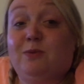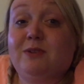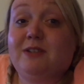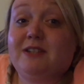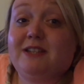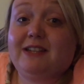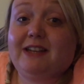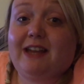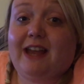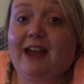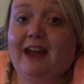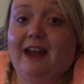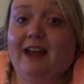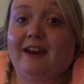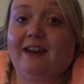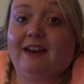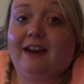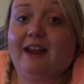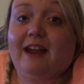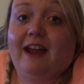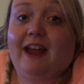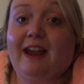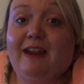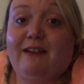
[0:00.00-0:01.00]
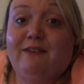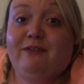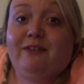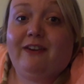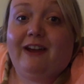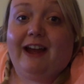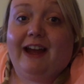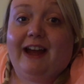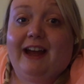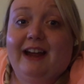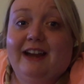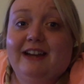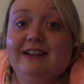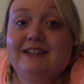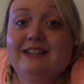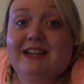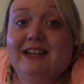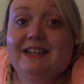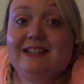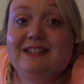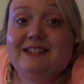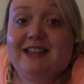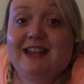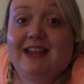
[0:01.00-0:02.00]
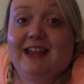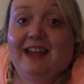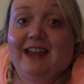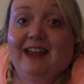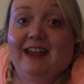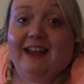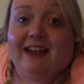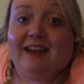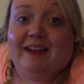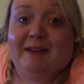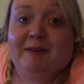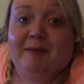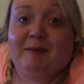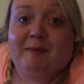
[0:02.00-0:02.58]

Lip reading: once again, in fact, it's there.